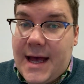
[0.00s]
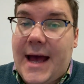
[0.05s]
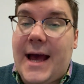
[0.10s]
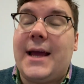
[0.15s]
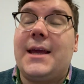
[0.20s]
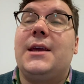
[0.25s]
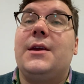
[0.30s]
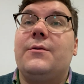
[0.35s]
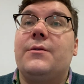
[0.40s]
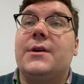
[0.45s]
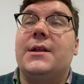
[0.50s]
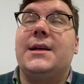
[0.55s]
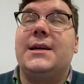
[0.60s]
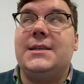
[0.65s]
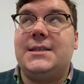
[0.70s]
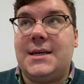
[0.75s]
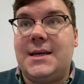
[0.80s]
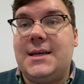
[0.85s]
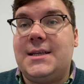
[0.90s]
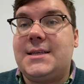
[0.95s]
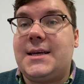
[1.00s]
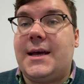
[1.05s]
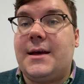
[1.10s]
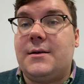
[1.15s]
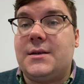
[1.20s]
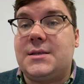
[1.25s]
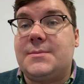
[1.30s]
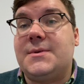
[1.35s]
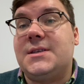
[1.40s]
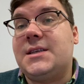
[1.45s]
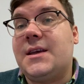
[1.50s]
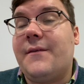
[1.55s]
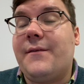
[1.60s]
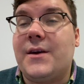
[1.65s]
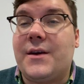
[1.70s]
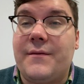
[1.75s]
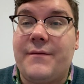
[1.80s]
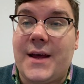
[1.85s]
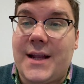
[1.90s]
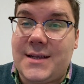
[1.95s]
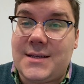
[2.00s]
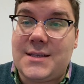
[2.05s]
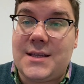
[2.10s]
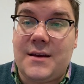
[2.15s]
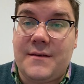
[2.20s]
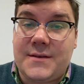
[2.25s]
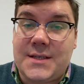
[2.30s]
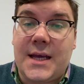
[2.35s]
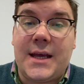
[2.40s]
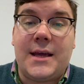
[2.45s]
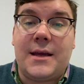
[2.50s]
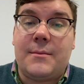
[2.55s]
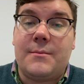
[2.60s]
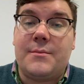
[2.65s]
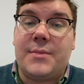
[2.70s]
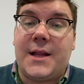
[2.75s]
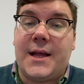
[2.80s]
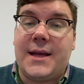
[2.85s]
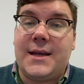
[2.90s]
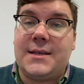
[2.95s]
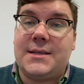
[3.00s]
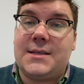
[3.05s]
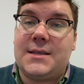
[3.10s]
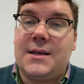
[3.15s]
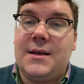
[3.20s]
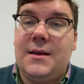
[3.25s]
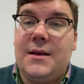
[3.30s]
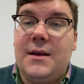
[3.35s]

accurately detail specific events that have taken place.